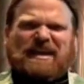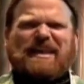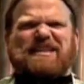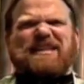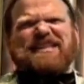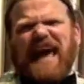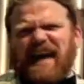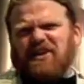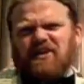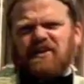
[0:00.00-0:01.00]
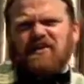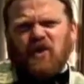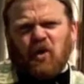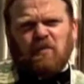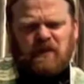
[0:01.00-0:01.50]
get to tackle this
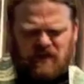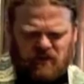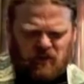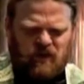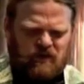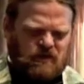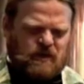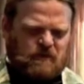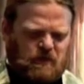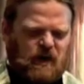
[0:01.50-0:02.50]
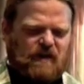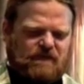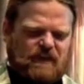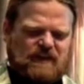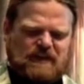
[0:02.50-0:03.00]
homeless, wandering
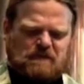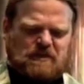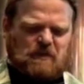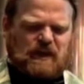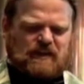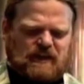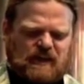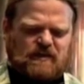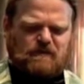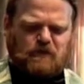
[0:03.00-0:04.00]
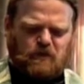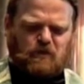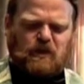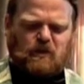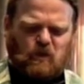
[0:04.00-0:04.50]
prophet and attempt to make sense of
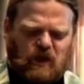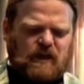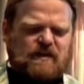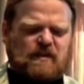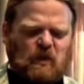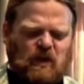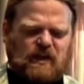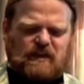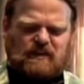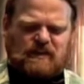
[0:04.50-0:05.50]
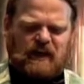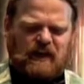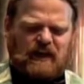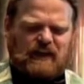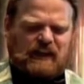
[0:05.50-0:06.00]
who he was and what his
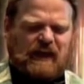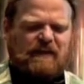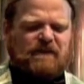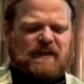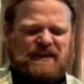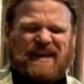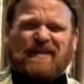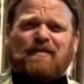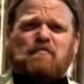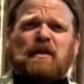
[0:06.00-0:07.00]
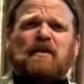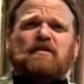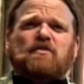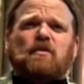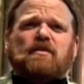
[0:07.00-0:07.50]
life and death
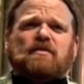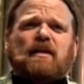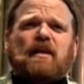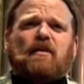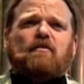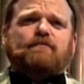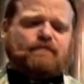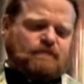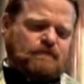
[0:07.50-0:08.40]
mean to us now.